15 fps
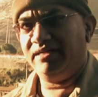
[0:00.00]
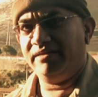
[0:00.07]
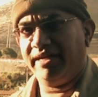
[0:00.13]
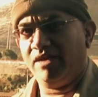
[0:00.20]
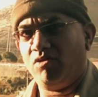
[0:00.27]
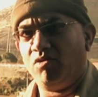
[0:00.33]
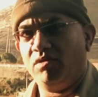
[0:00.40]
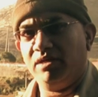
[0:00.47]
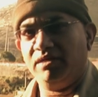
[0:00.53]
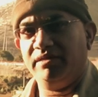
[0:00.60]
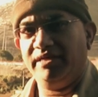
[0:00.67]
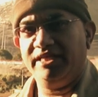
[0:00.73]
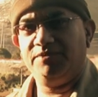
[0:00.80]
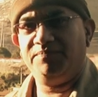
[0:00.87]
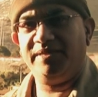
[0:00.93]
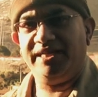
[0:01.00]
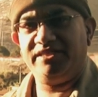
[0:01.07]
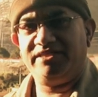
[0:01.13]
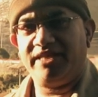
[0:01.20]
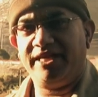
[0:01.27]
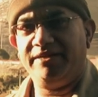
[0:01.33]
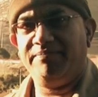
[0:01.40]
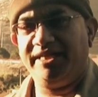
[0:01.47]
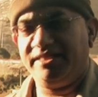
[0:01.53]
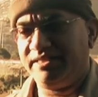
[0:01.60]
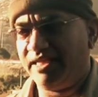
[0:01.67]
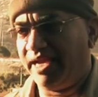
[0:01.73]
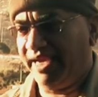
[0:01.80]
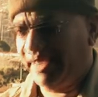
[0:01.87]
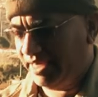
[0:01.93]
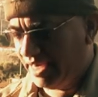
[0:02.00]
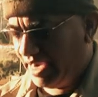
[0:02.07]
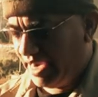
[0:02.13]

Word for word: the recorder is placed side by side